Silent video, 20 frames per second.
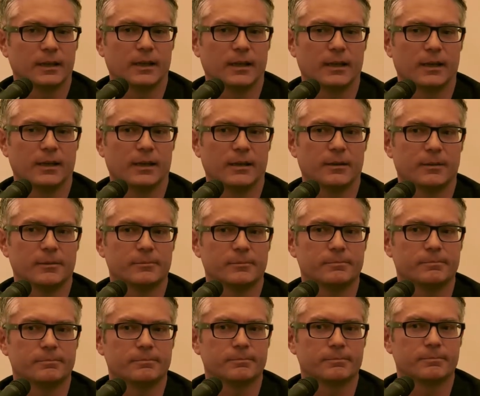
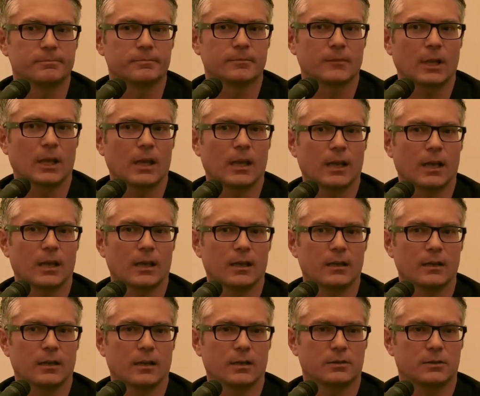Um,
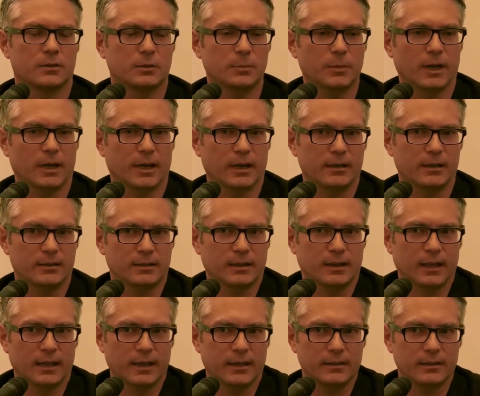and uh, to my
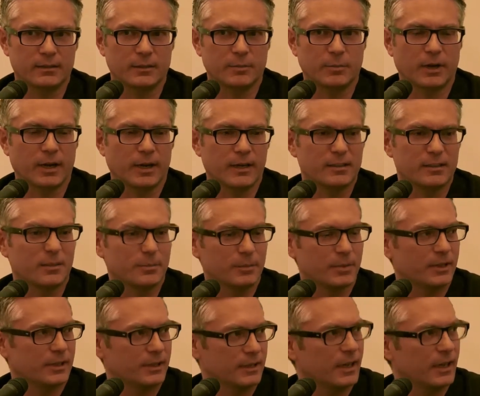delight and surprise, I've
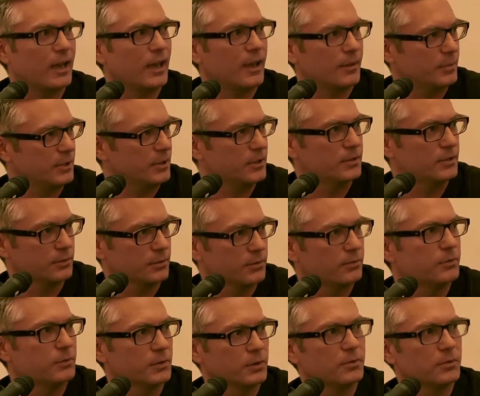been, yeah, I've been sort
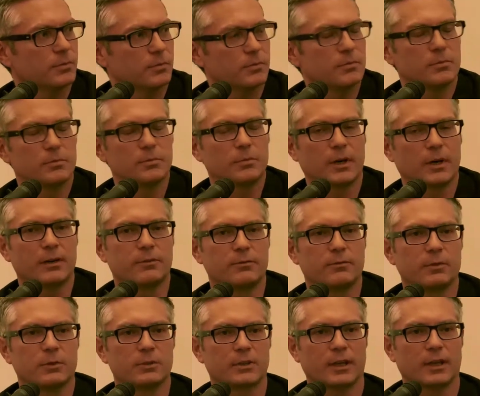of
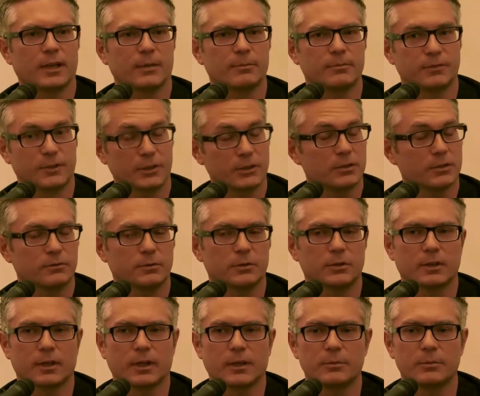writing full-time fiction,
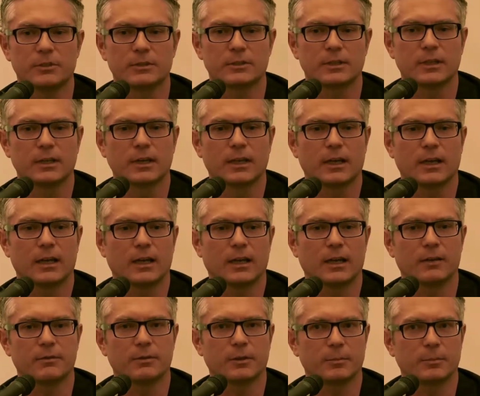full-time
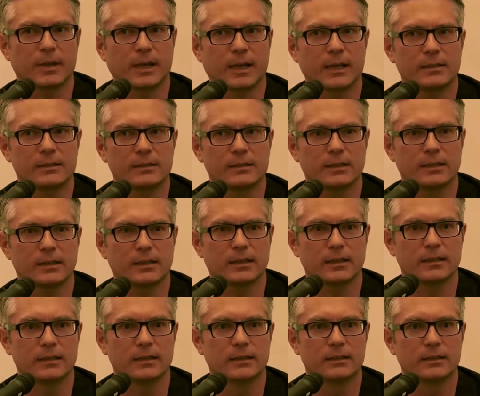uh, for the past
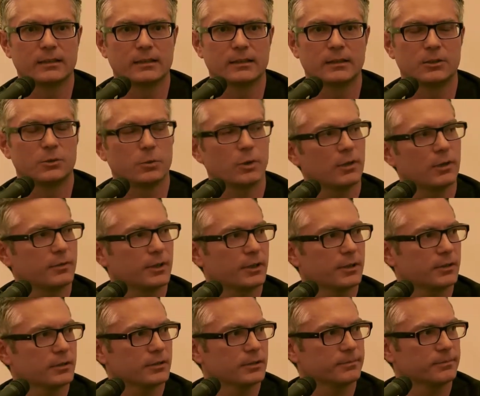uh, twelve
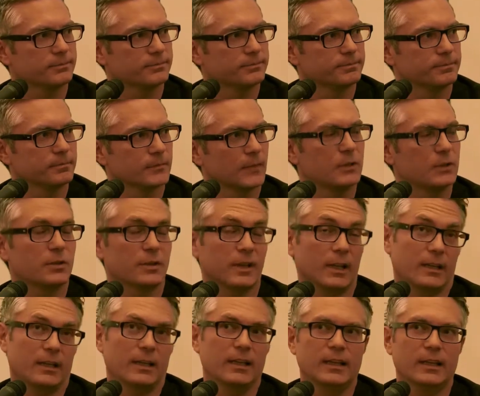years. And so
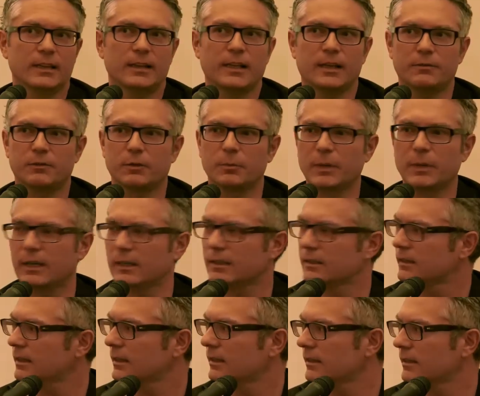that, that for me
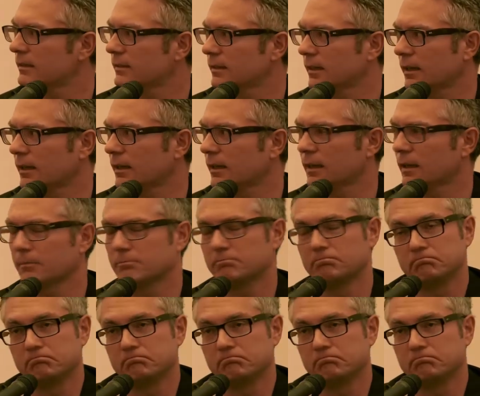is, is uh,